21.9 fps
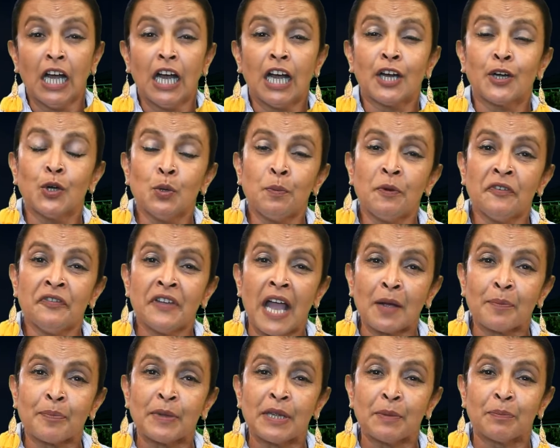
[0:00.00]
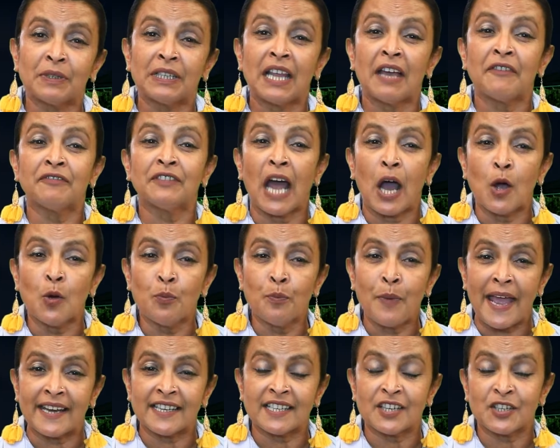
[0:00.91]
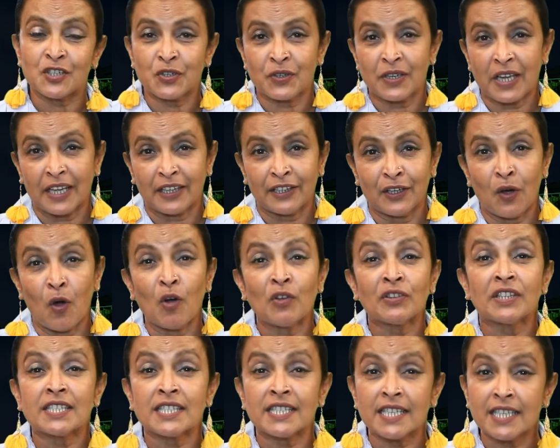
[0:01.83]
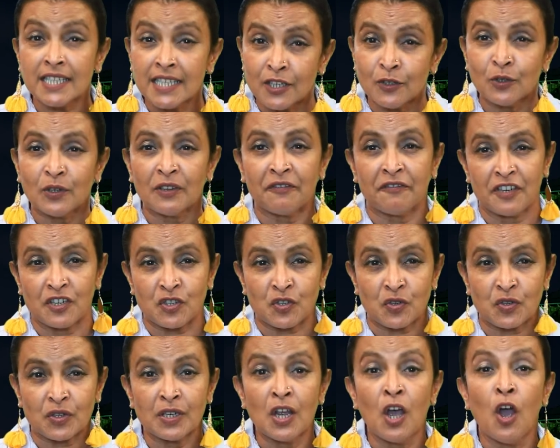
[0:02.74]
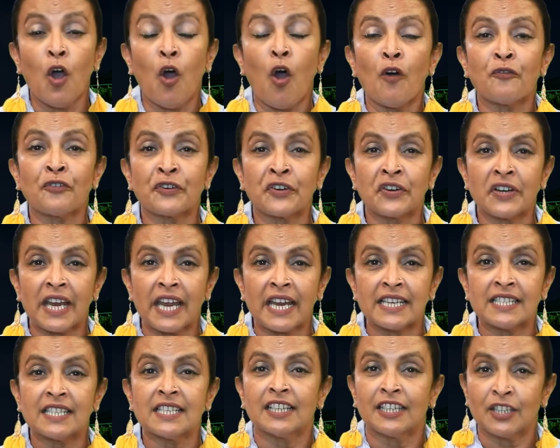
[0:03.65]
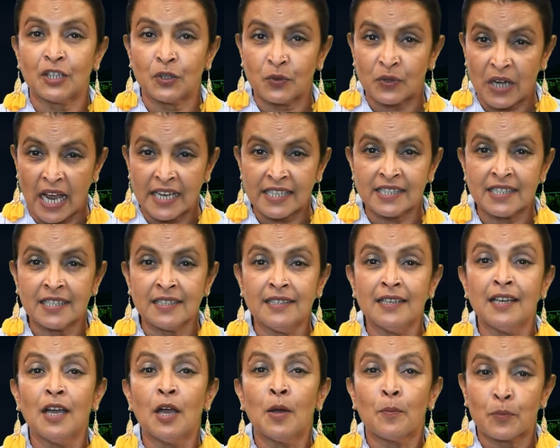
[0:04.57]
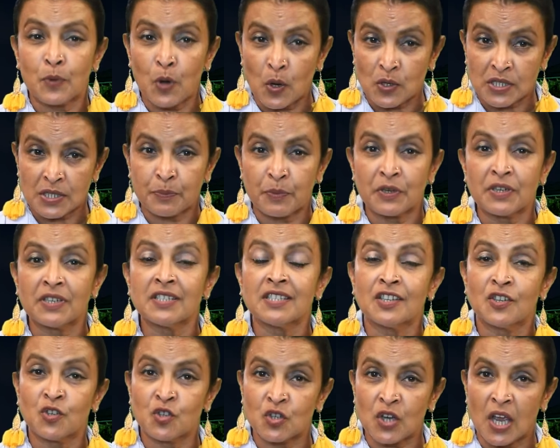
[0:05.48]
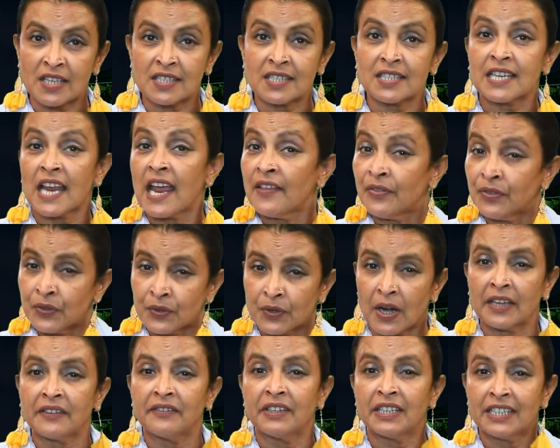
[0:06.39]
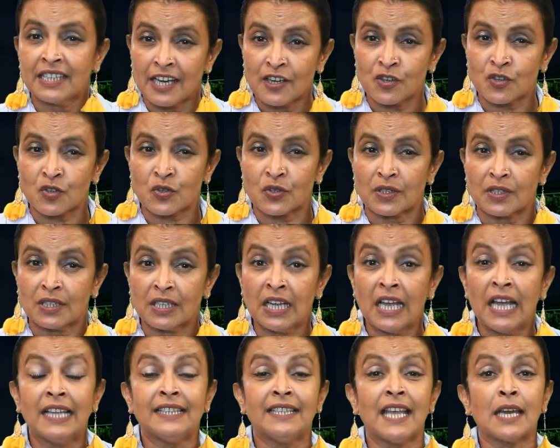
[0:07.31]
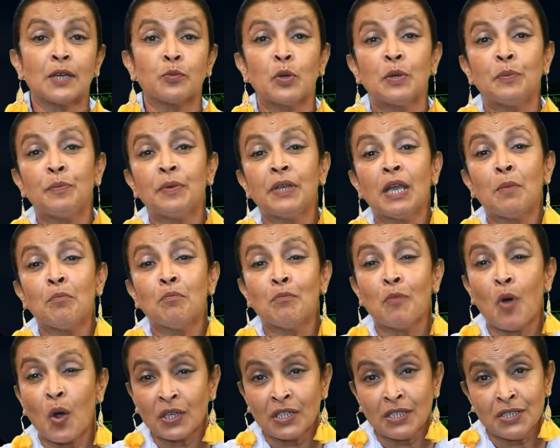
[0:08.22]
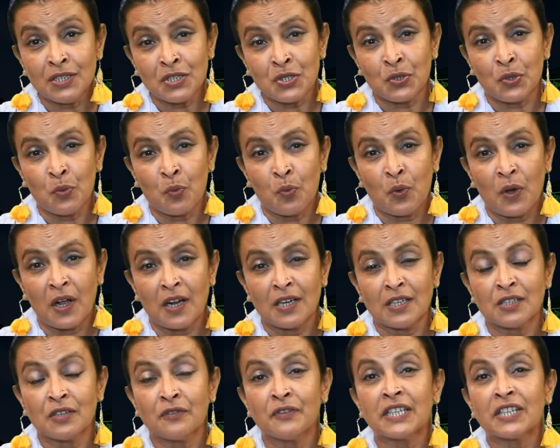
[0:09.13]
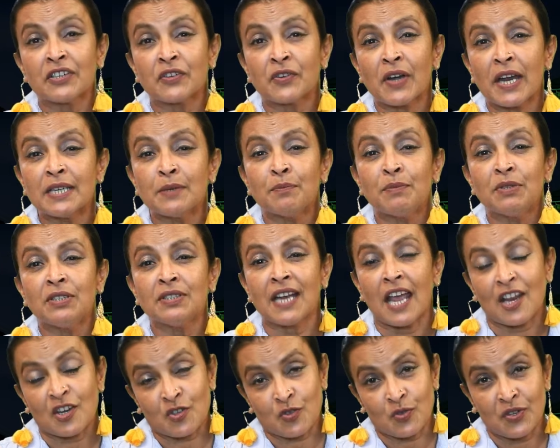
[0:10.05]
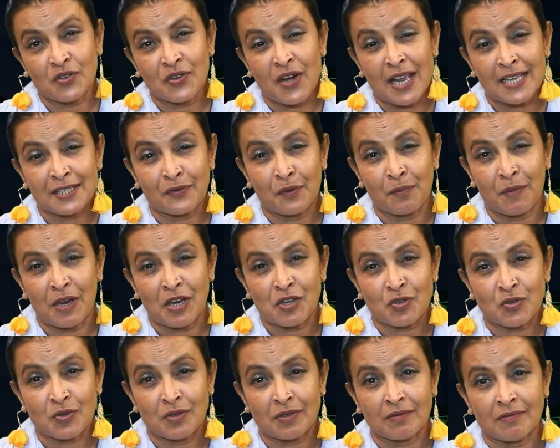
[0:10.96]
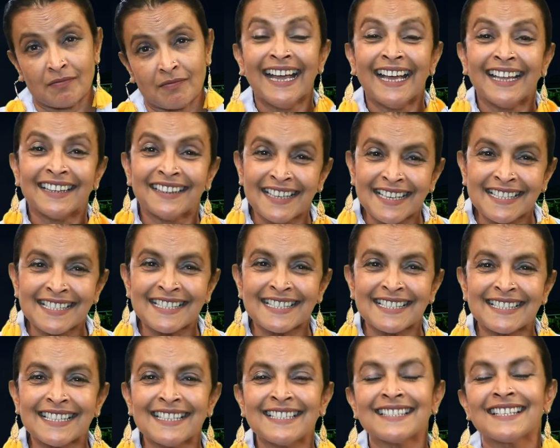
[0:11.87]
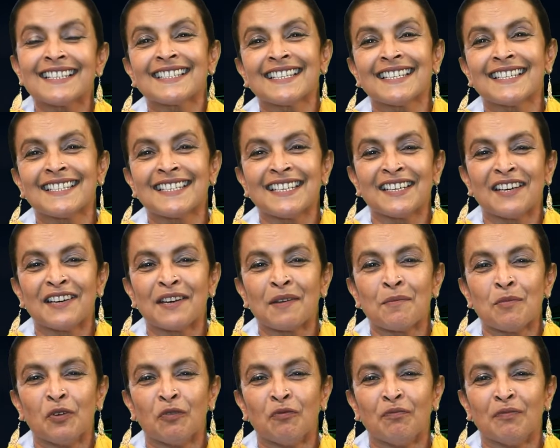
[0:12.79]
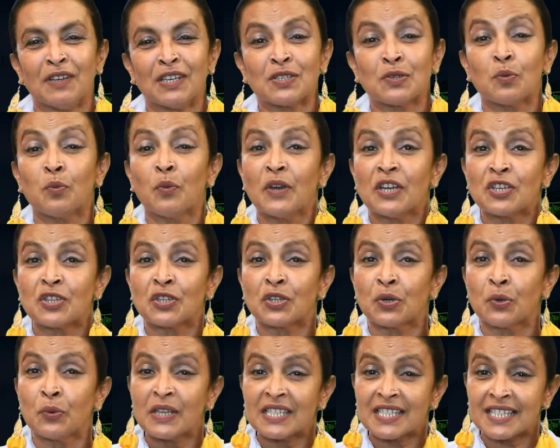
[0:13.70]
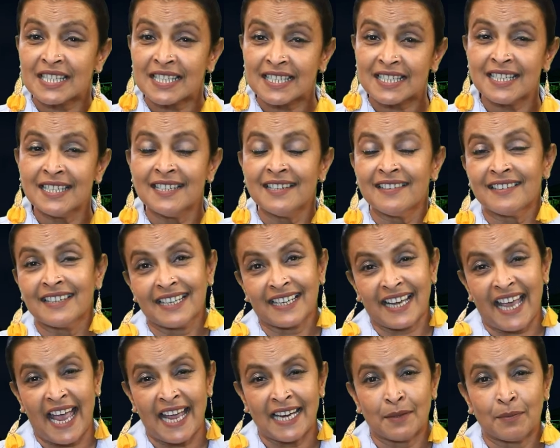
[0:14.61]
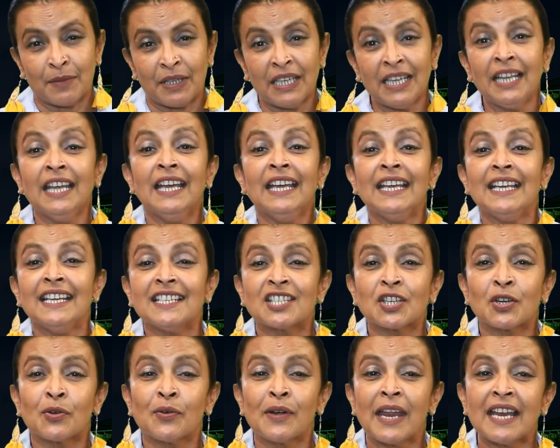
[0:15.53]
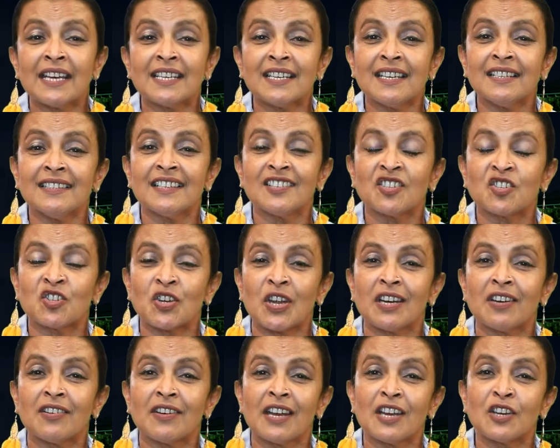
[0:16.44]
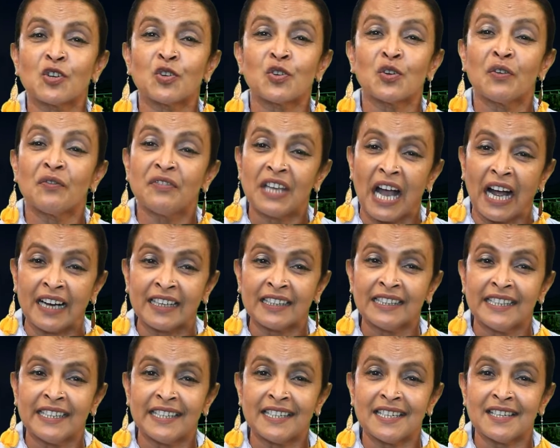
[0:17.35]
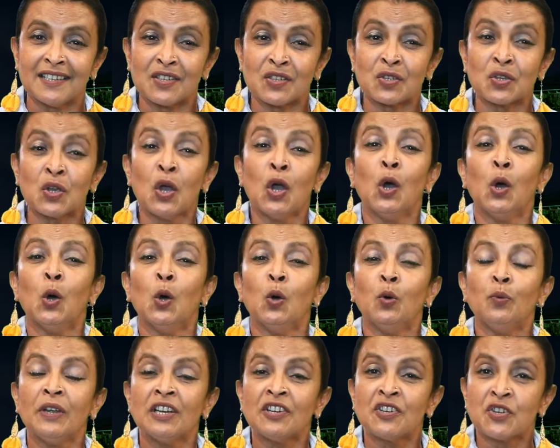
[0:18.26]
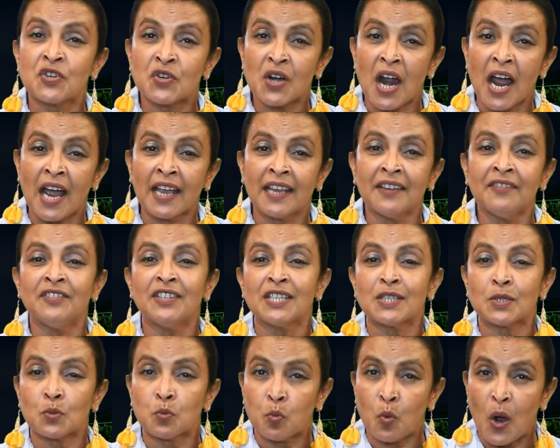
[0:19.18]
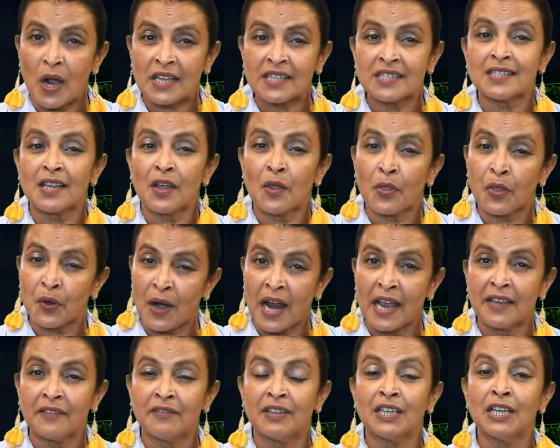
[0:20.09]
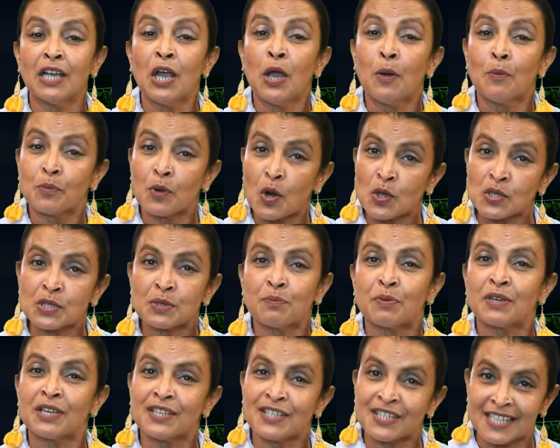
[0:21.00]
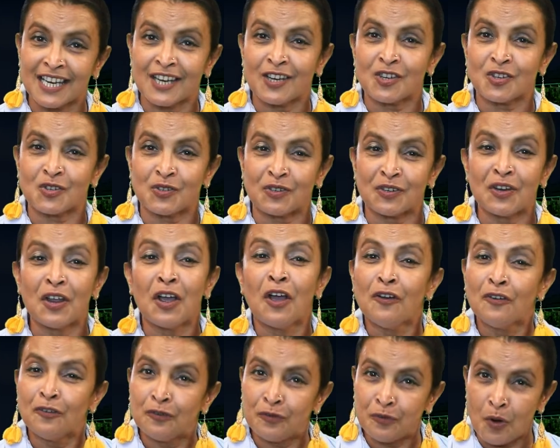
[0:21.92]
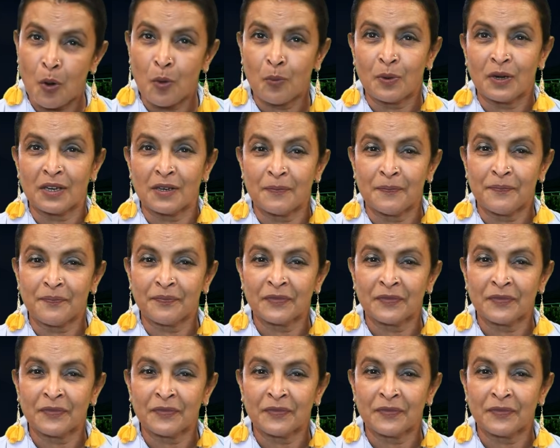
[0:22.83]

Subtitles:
A group of young people have now banded together on the singular vision of creating a united, prosperous, just and thriving nation that will be a model to the world of incredible national transformation. This is the Centenary Movement, which through its Centenary Academy is creating this generation of young leaders who will drive this once thriving, prosperous nation forward.